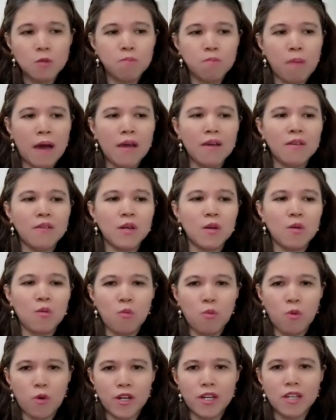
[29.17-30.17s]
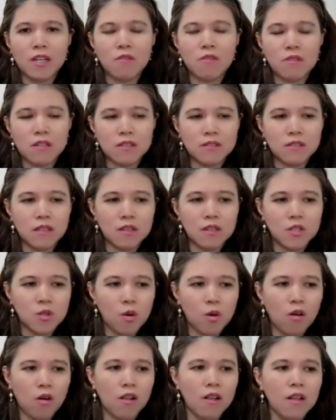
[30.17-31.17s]
inspiring work with the
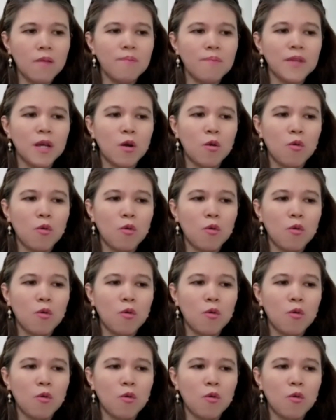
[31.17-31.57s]
Soul,